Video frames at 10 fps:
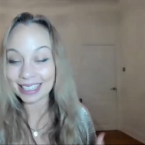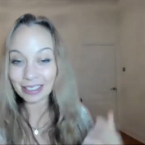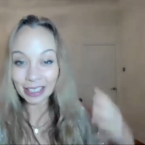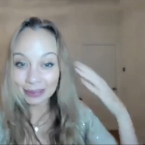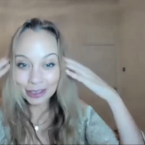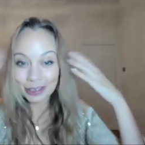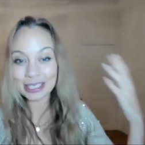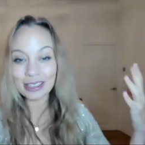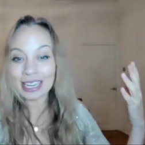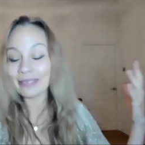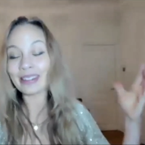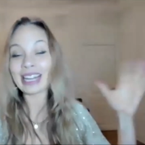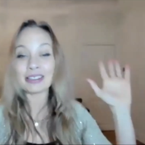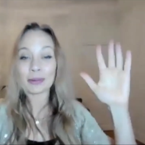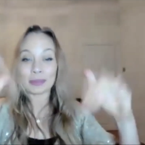Like, don't even tune in. Don't even
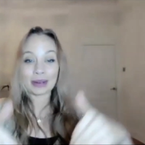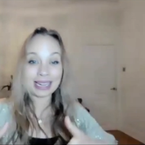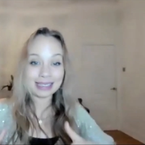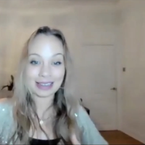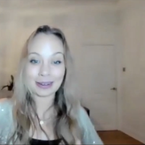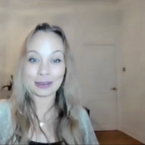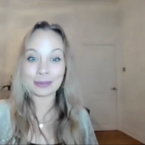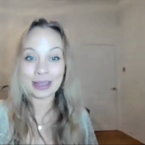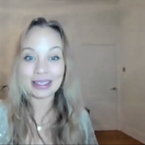let your brain tell you